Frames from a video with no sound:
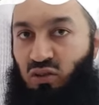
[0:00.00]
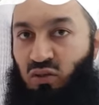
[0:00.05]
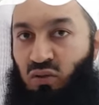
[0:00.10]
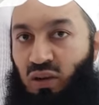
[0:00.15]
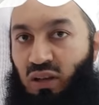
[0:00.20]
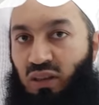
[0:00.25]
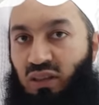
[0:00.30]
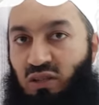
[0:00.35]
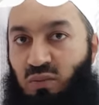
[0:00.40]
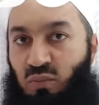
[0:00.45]
You
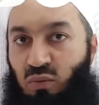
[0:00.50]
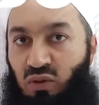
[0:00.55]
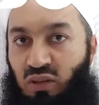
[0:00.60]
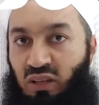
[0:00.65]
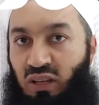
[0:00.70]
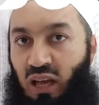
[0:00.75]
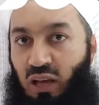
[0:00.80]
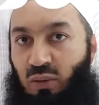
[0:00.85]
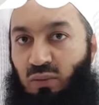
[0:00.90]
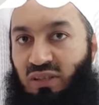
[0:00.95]
know, this
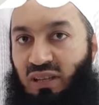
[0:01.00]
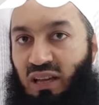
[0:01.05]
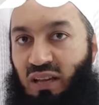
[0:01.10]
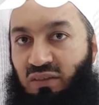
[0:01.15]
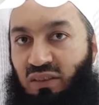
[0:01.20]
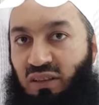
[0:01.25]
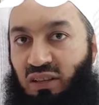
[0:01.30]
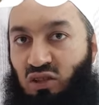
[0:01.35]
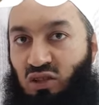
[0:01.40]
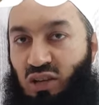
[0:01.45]
morning I was
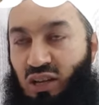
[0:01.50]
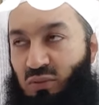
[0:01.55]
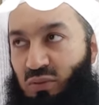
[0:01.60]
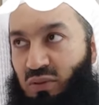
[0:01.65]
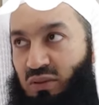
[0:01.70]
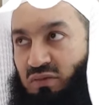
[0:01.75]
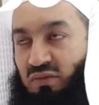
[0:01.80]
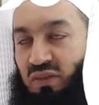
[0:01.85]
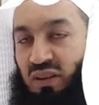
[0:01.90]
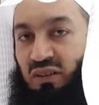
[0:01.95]
having a
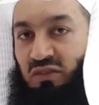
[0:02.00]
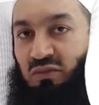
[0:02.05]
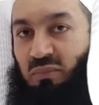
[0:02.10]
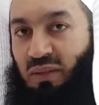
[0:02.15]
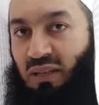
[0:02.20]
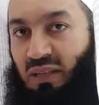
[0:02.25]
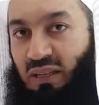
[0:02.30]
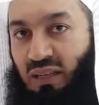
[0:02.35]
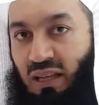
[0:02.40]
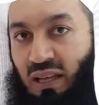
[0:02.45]
chat with a friend
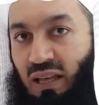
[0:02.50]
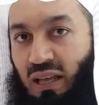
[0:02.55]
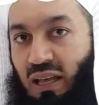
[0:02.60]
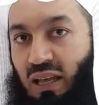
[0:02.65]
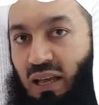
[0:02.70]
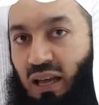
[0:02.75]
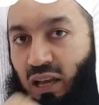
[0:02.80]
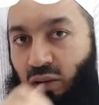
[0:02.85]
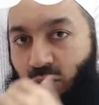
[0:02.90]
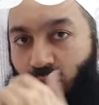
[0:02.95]
of mine
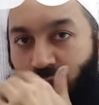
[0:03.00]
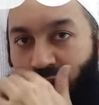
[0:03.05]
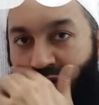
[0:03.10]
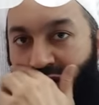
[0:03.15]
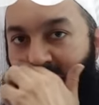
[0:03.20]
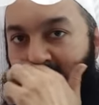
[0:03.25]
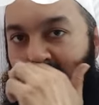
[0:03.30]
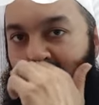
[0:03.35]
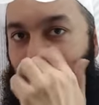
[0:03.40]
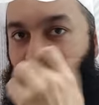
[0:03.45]
and we
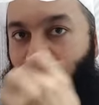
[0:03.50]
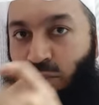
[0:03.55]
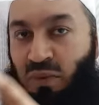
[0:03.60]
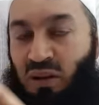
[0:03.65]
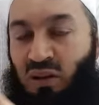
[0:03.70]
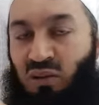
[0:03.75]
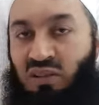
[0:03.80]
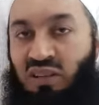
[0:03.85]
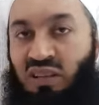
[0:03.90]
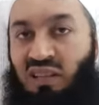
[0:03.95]
were speaking
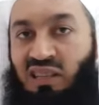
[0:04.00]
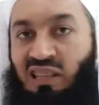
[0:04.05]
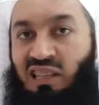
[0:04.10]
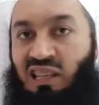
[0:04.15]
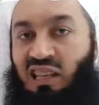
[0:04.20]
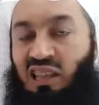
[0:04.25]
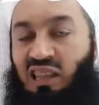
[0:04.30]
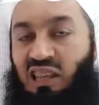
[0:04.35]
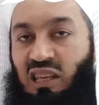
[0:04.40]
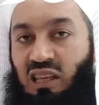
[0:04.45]
about
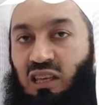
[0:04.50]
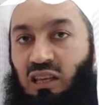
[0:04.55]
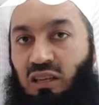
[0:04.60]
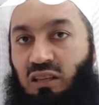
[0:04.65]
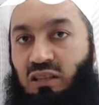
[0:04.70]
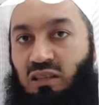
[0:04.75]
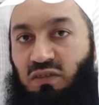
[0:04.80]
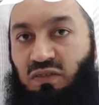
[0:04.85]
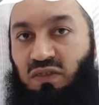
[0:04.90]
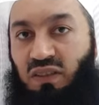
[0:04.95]

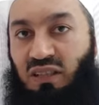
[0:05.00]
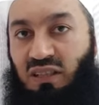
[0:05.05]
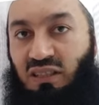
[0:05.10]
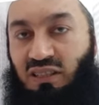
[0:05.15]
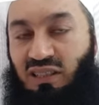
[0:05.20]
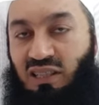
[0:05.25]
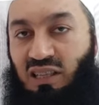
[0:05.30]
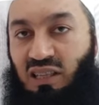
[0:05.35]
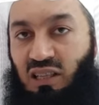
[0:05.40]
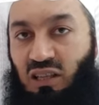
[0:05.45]
the
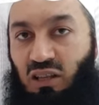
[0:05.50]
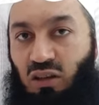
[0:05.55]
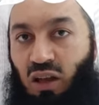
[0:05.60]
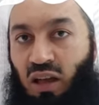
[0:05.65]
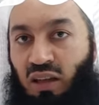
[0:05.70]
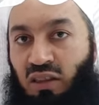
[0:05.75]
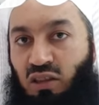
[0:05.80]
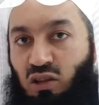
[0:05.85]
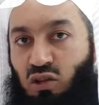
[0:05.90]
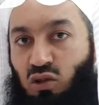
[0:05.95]
difficulty
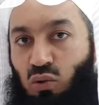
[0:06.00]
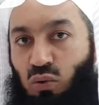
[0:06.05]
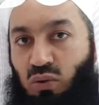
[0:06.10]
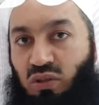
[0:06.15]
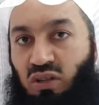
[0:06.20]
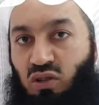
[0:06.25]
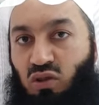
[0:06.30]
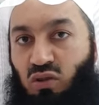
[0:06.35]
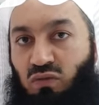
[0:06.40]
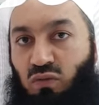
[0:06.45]
and the
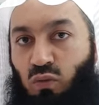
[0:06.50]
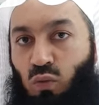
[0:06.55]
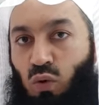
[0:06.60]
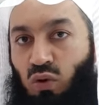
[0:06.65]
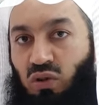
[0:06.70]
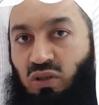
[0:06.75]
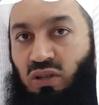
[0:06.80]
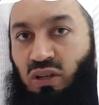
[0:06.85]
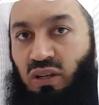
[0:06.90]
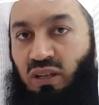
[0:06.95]
shortage of
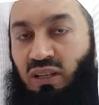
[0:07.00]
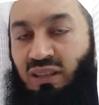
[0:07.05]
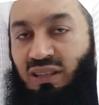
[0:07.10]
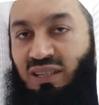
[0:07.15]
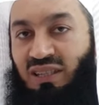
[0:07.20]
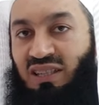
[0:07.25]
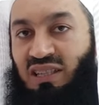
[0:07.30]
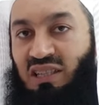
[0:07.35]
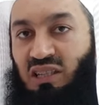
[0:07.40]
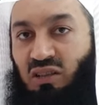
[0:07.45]
water
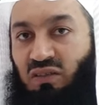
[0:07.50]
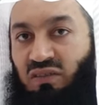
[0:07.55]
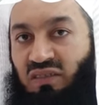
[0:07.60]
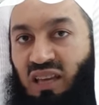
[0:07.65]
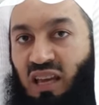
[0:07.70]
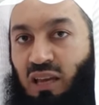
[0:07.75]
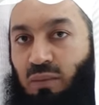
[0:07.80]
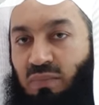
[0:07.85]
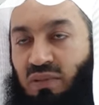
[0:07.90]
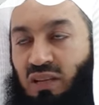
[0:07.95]
in the city
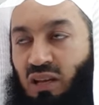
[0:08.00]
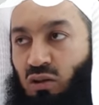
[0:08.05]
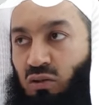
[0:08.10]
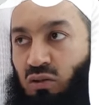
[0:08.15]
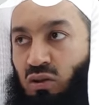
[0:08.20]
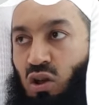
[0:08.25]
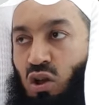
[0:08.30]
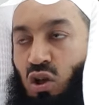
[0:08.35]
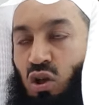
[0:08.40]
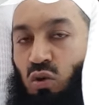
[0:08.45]
of Cape
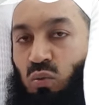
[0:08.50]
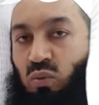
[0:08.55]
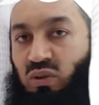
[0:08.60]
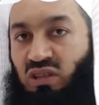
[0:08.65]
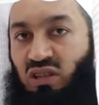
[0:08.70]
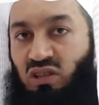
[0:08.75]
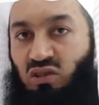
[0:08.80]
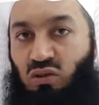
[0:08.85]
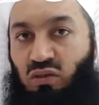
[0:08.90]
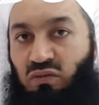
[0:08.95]
Town,
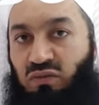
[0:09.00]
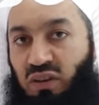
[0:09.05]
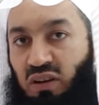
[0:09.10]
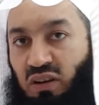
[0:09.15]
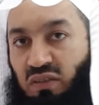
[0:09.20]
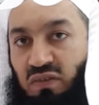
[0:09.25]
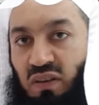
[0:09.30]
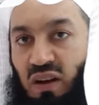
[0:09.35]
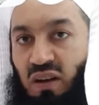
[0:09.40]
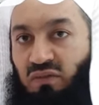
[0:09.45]
which is not
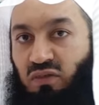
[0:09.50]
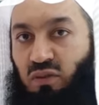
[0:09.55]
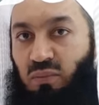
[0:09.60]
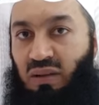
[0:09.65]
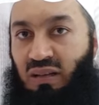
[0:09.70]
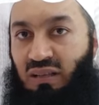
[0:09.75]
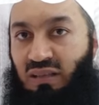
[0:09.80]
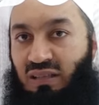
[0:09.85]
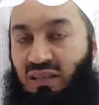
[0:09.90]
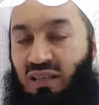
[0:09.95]
very far
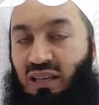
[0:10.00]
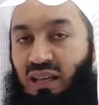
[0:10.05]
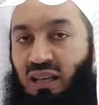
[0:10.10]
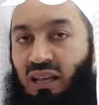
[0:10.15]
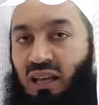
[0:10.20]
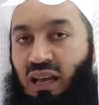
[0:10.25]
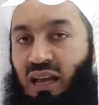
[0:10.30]
from us.